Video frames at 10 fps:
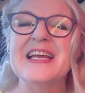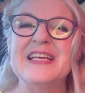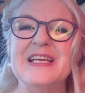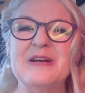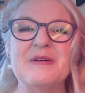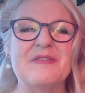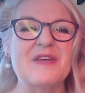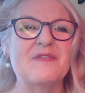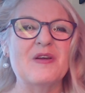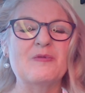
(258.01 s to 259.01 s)

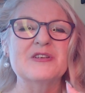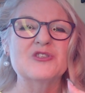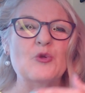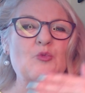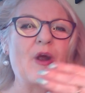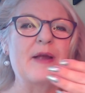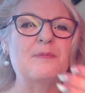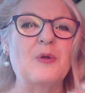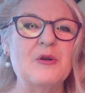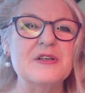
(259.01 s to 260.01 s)
if it was the
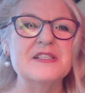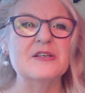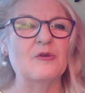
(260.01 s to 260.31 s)
right person